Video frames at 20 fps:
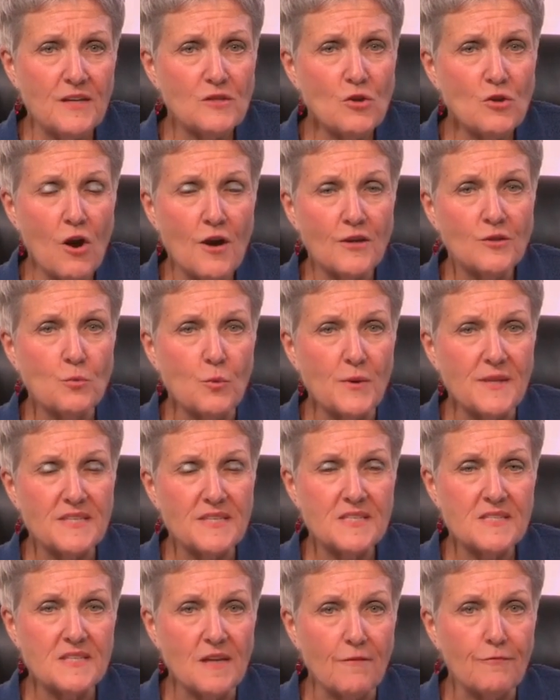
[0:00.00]
talked with
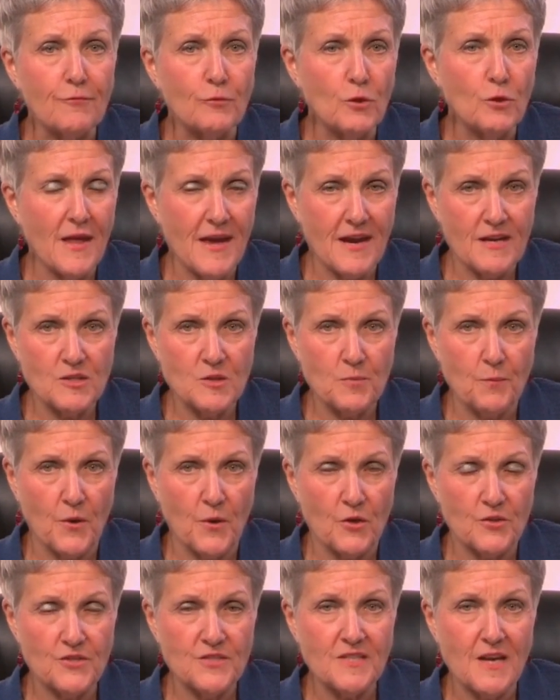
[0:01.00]
several
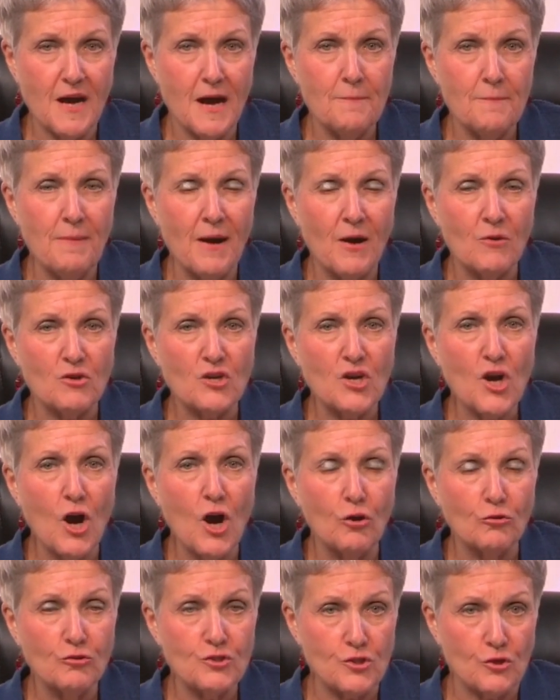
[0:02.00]
experts about
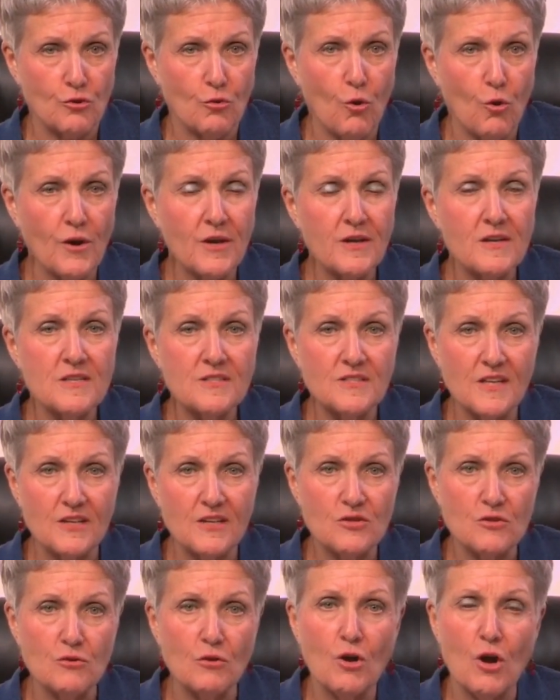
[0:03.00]
culture,
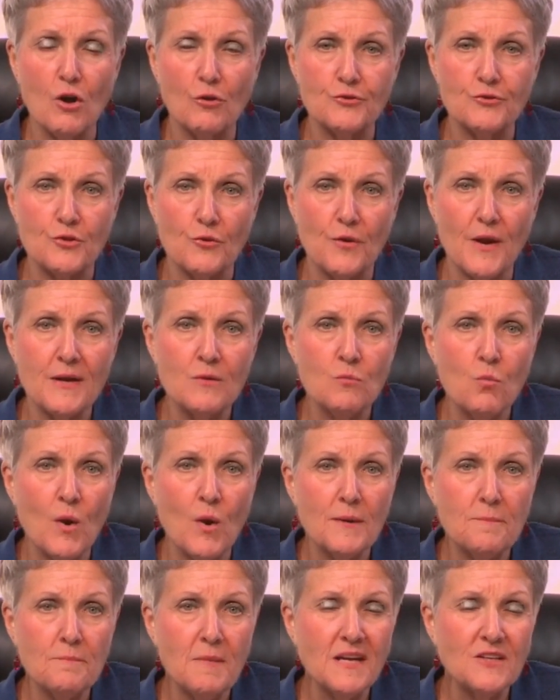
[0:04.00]
organizational culture, and
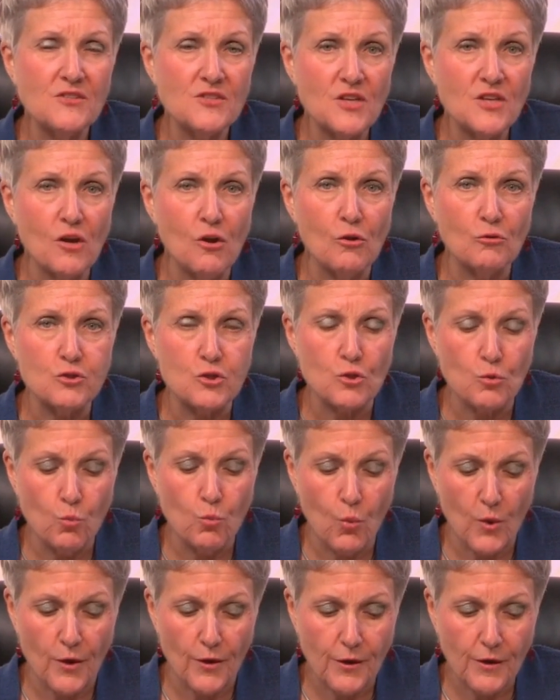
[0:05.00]
what makes the culture
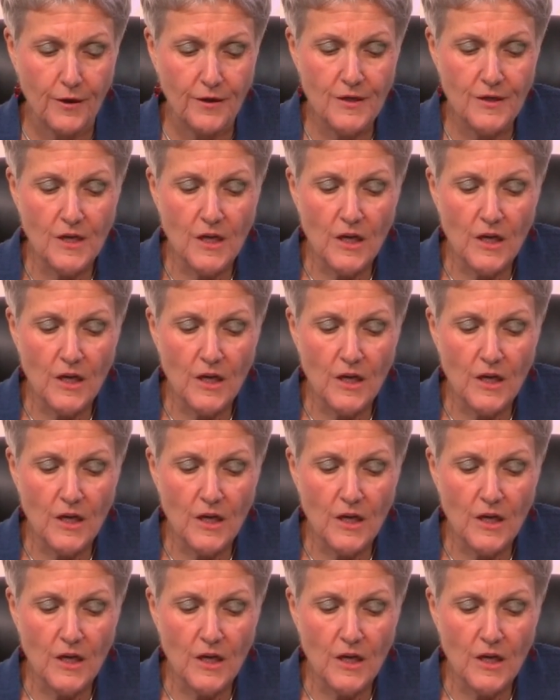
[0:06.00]
work.